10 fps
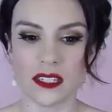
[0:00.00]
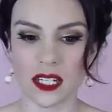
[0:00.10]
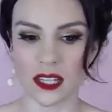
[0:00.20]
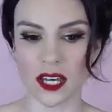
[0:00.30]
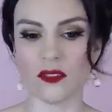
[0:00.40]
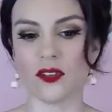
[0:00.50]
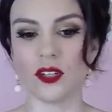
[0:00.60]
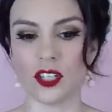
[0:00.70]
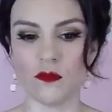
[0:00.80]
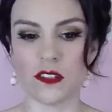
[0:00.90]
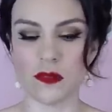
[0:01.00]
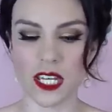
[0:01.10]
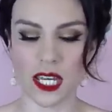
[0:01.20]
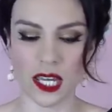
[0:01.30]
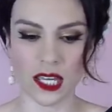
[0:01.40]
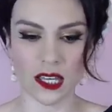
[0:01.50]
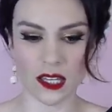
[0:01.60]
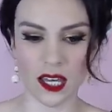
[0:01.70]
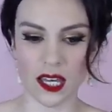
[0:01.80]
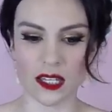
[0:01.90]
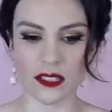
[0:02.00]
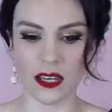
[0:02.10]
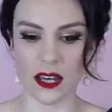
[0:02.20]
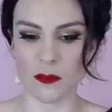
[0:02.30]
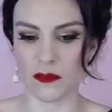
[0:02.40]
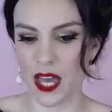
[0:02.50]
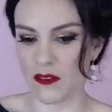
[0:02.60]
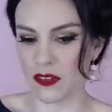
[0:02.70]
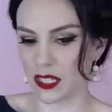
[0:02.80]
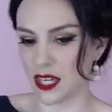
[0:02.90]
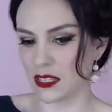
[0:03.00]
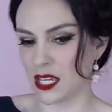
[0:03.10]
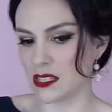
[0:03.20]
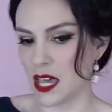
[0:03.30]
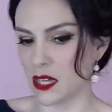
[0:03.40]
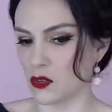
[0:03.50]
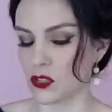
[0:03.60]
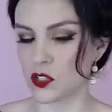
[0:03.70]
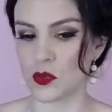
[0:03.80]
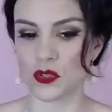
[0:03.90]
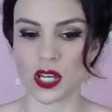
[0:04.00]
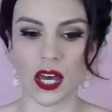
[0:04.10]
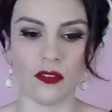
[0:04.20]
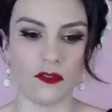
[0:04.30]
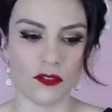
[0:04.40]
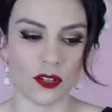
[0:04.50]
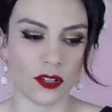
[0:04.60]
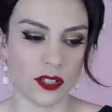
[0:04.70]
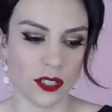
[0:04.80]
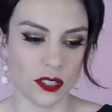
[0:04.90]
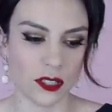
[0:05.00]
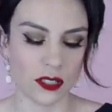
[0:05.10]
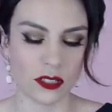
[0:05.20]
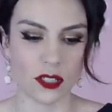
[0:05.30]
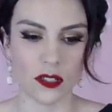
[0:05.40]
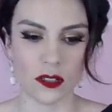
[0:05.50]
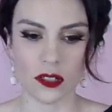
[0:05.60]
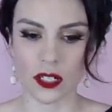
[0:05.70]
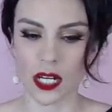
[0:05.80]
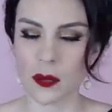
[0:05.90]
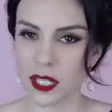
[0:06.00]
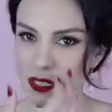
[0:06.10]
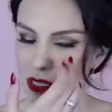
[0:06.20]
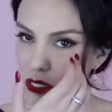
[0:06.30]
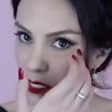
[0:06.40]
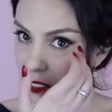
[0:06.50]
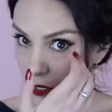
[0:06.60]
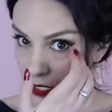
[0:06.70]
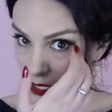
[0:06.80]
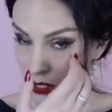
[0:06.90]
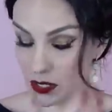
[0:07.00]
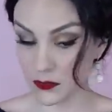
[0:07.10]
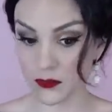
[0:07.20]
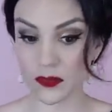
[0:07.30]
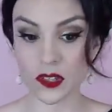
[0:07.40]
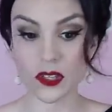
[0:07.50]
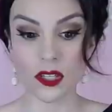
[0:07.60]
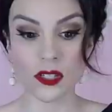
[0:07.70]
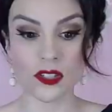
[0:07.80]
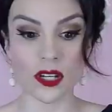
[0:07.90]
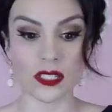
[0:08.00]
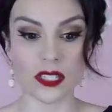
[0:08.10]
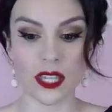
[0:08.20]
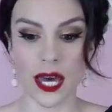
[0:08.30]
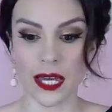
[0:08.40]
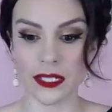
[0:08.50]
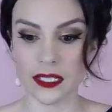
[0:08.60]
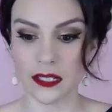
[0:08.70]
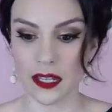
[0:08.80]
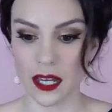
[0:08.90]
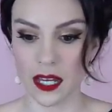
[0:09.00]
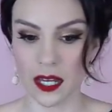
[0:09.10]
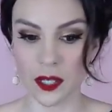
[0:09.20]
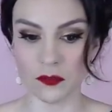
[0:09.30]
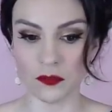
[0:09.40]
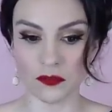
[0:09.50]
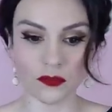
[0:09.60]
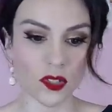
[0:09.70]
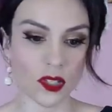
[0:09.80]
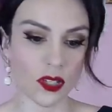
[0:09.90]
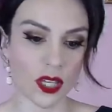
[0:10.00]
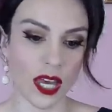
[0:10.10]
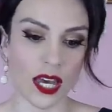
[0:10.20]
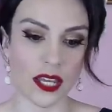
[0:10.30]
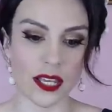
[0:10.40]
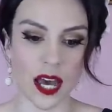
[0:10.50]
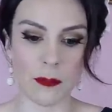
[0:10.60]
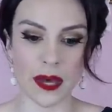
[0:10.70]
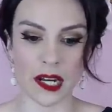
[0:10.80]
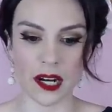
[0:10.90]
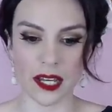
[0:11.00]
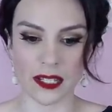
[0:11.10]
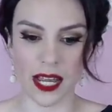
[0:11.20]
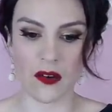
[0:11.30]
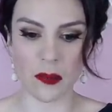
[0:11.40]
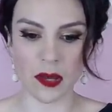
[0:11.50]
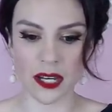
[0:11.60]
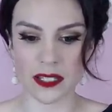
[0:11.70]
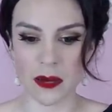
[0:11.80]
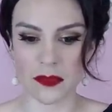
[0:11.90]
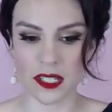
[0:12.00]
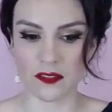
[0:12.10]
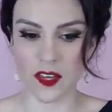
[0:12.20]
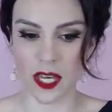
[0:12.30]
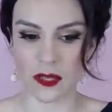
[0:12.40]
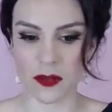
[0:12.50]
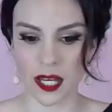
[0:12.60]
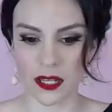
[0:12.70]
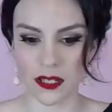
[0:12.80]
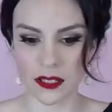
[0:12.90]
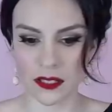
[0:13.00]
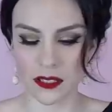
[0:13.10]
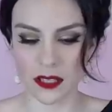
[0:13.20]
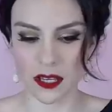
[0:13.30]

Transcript: sitting like a real human being and having like that nice angle you're supposed to have for ergonomics. Is that what it's called? So I did that and it got better. And now I'm kind of tempting fate by